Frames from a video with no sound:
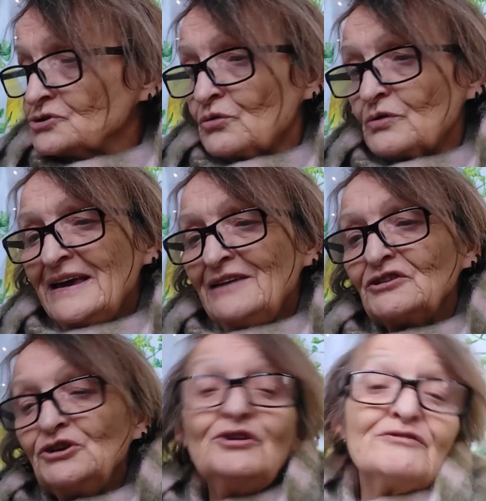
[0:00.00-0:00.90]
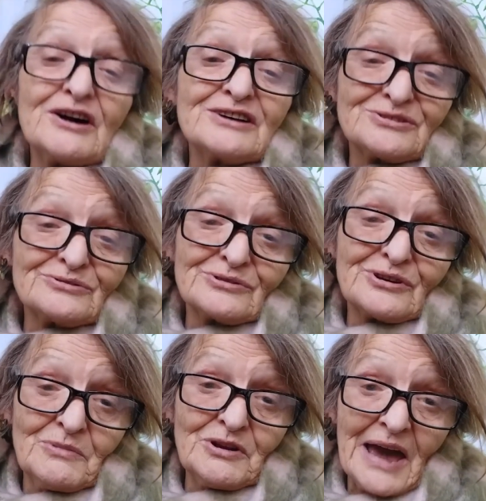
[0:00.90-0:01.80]
or even universal
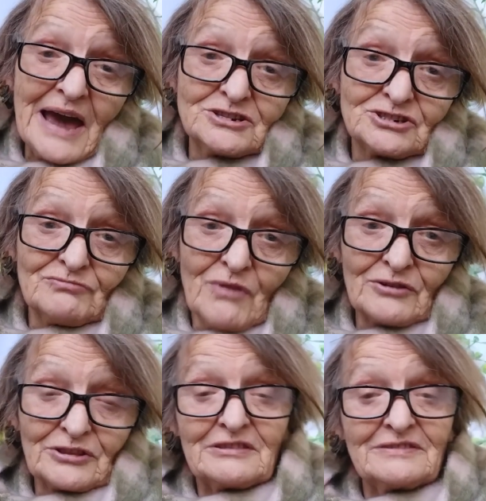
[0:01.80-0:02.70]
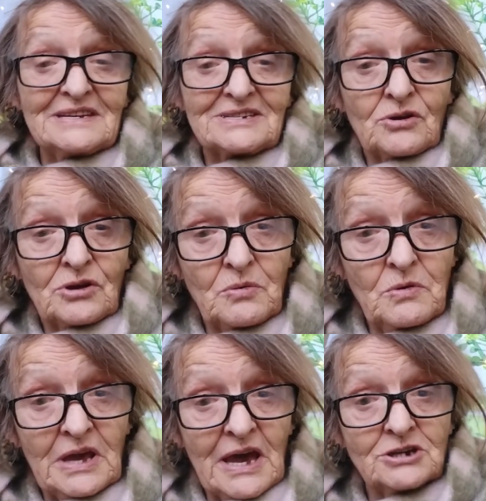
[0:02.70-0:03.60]
communication rather than this
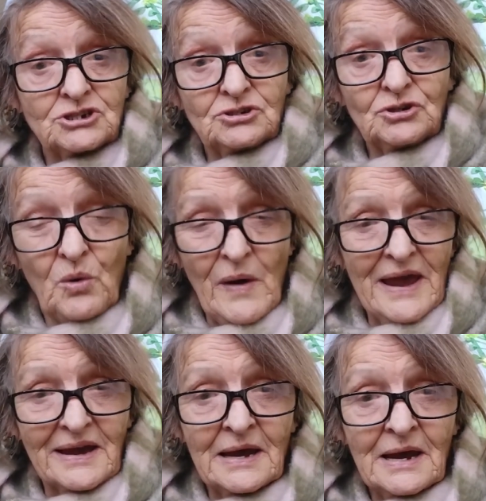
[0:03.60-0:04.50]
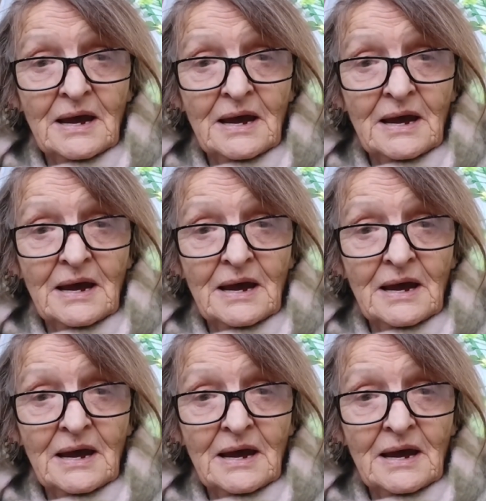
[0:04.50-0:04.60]
communication, quick